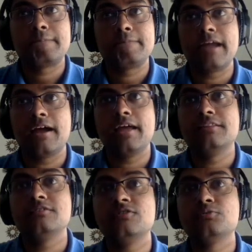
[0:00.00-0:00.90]
Yeah, and
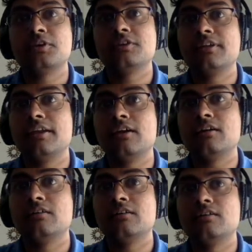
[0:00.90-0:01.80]
this is where the data